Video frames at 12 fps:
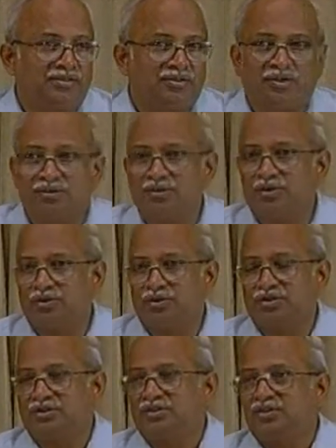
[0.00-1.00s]
on
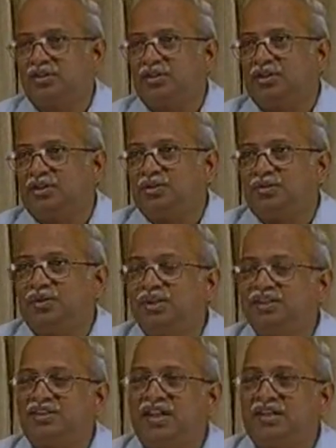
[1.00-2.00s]
corrosion. Why
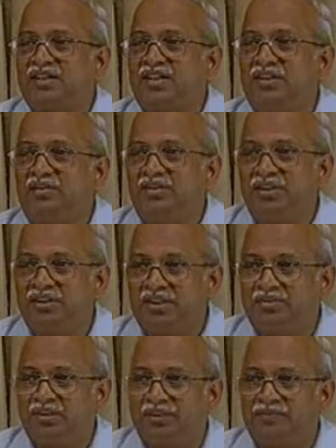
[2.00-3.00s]
is that? Can anybody tell me?